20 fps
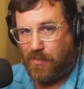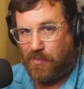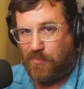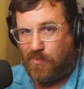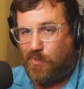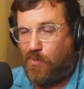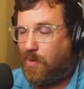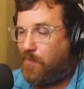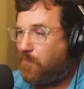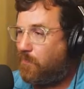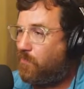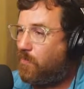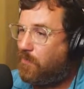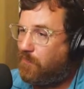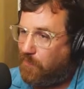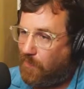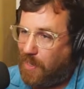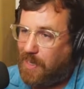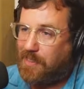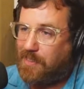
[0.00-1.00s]
So you'll have a
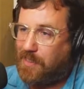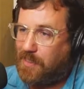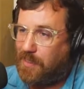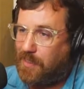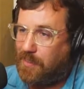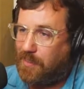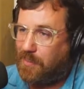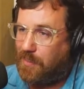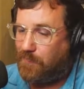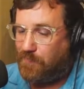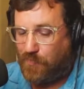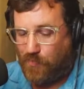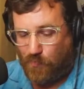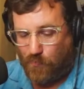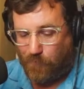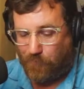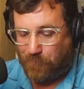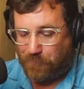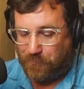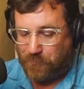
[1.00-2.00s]
rough idea. And if
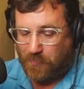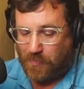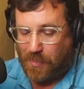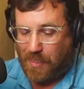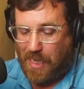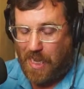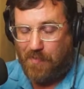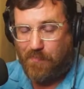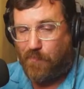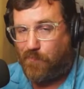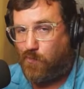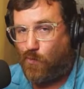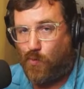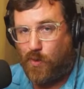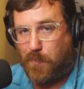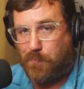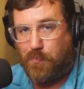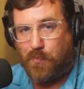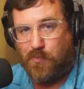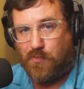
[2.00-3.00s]
you have a
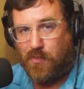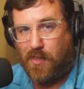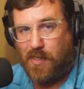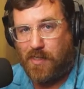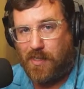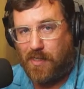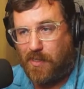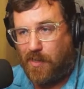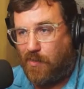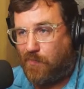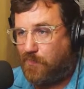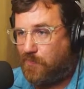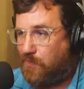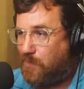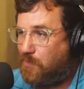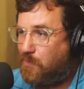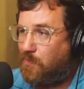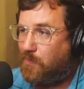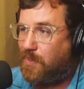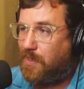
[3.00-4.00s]
40% and all of a
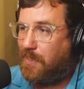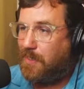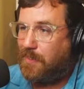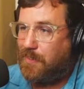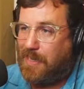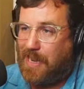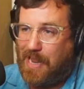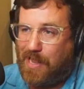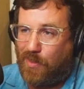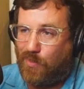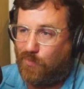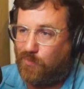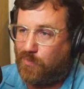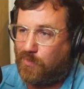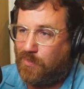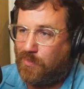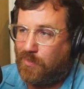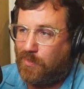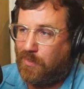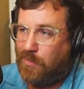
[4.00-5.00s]
sudden you're getting
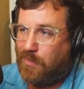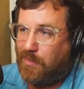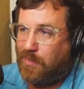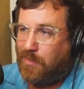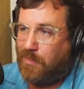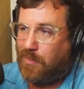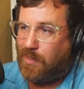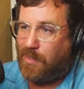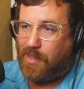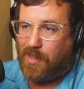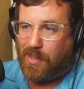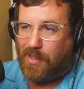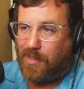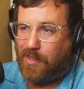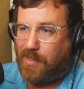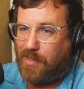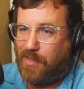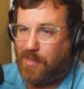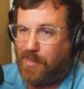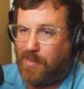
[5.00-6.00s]
out uh,
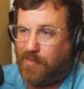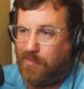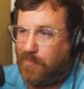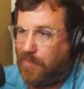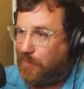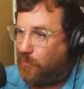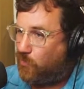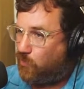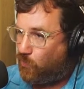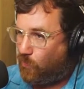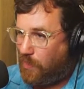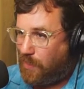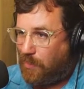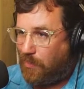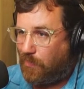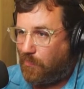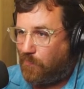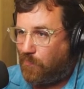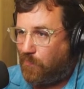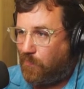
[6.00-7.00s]
like
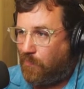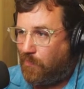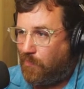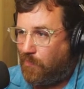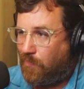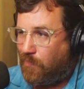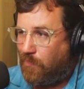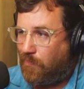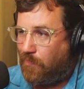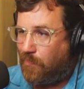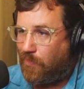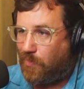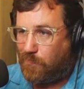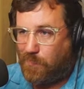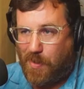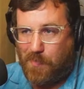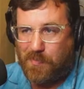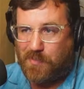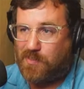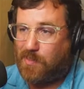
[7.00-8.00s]
12, there
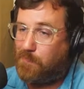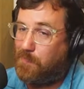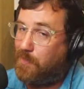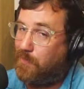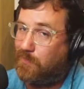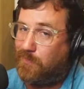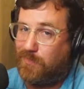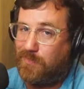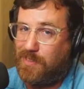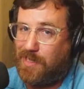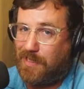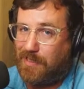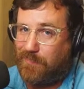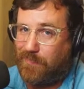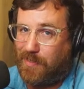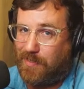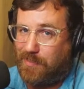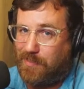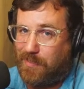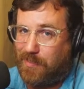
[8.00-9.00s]
might be something else to check
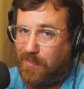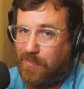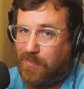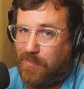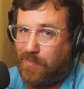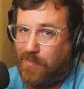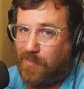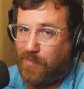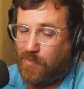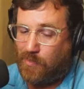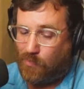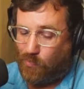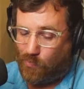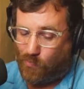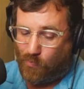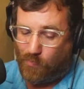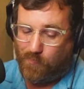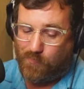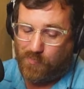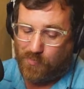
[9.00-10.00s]
right there.
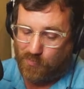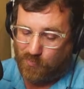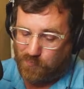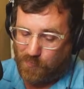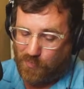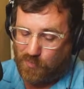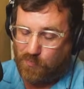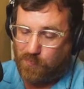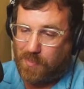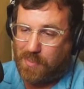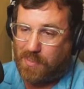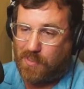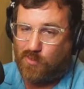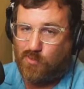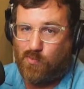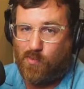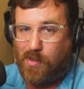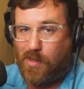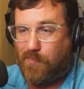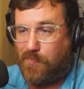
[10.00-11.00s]
Or if you're supposed to be getting
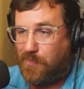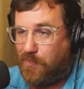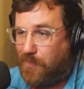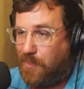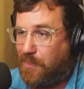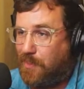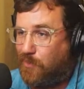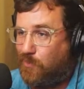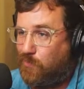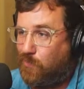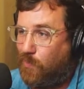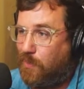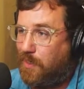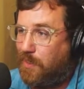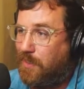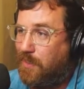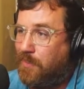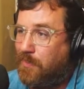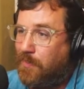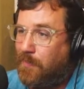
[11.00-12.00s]
12 and you're getting
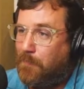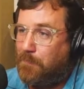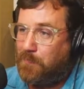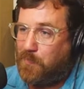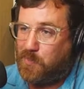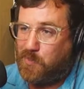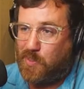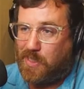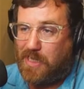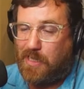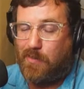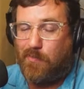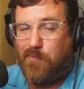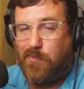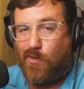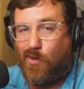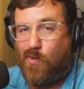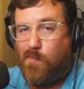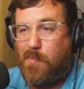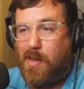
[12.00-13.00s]
20, then your
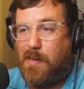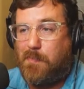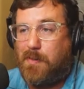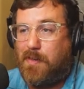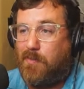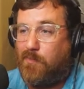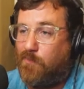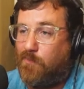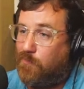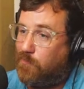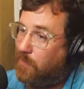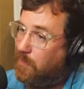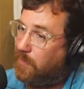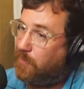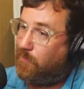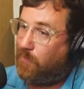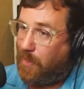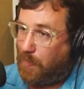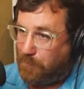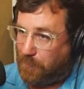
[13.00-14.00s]
airflow may be really
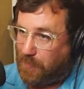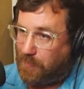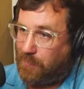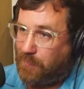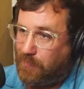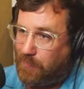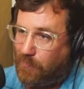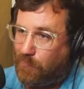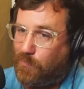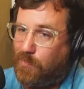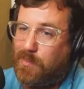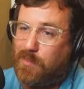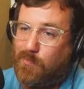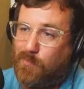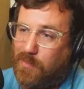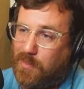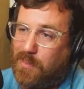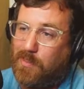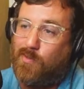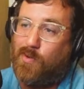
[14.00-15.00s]
crappy, really,
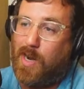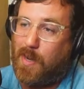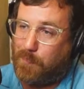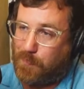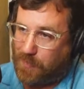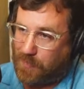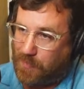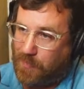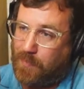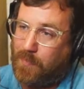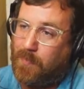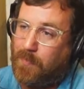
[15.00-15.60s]
really crappy.